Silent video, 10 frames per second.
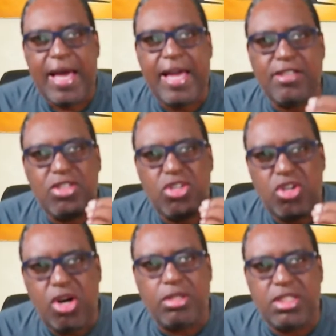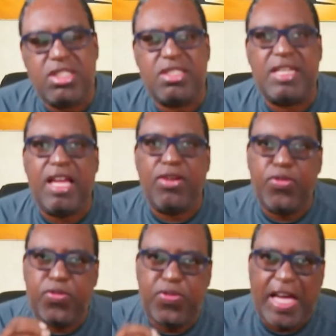and guts and
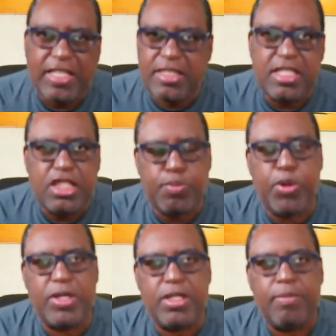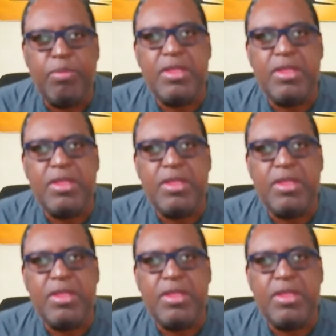fighting spirit